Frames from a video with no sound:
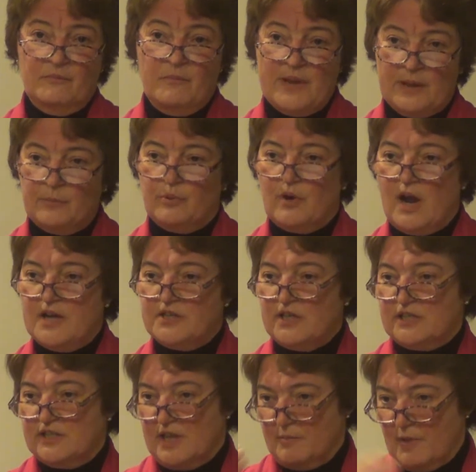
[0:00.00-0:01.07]
big
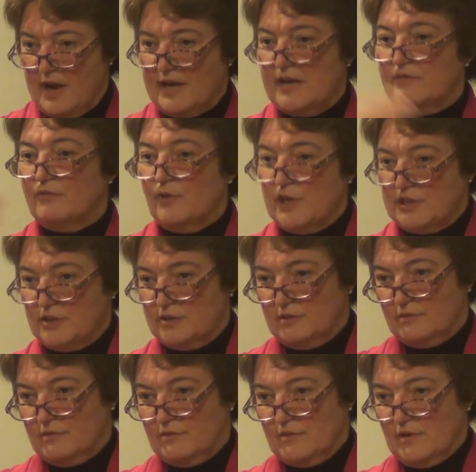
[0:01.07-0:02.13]
projects, they might
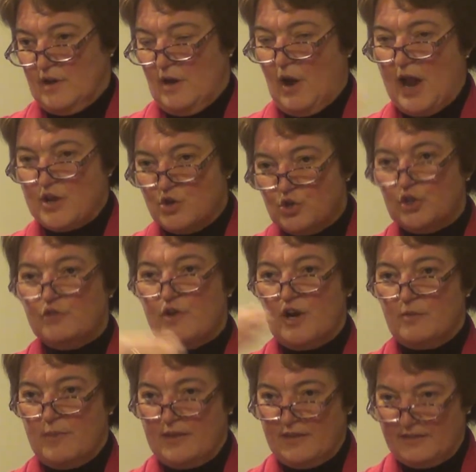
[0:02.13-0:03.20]
invoice. I usually
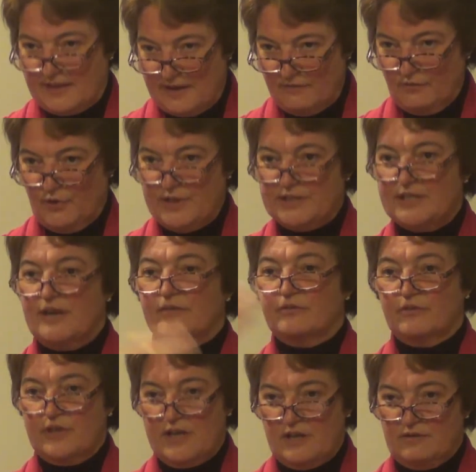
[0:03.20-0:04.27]
recommend that they invoice
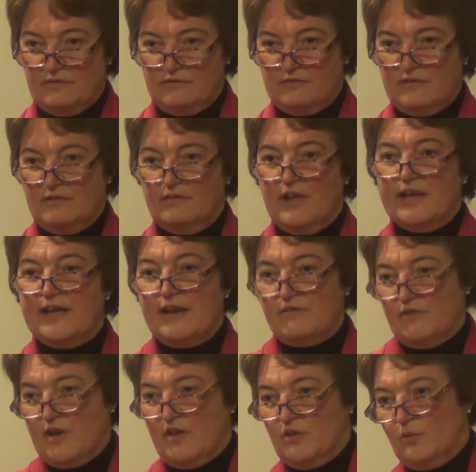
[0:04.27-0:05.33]
every
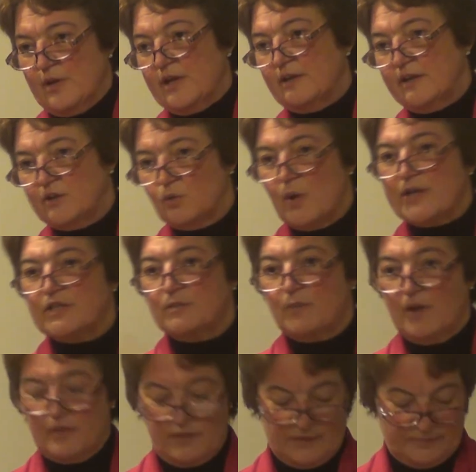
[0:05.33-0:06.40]
other week, like twice a
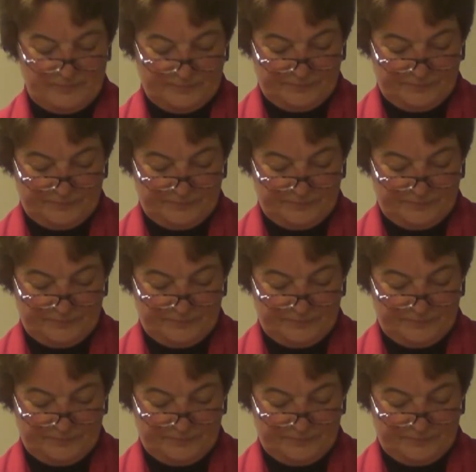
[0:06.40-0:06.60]
month.